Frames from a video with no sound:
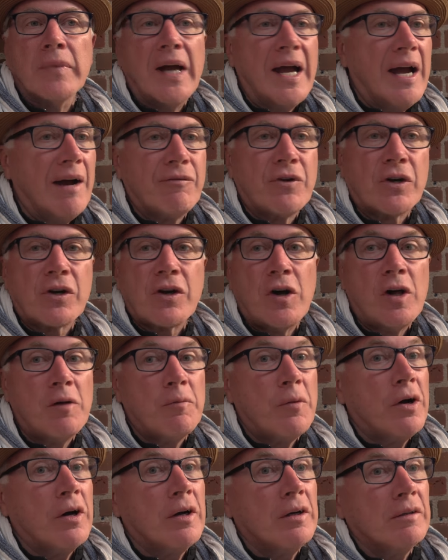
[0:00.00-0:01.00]
After
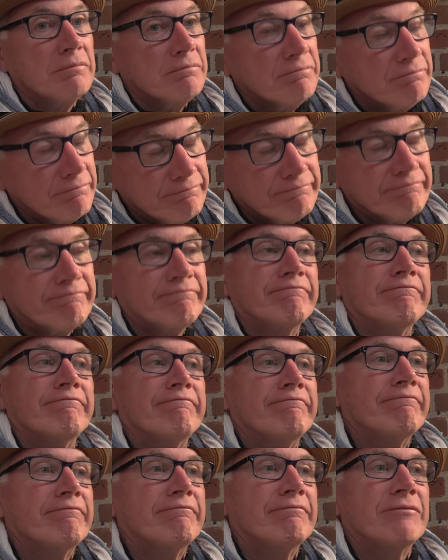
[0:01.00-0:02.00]
Kalmar,
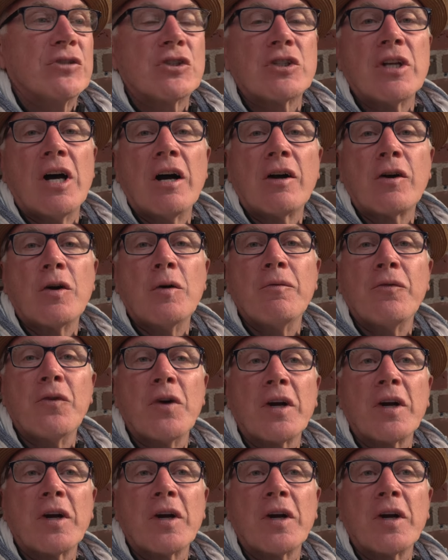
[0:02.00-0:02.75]
Stockholm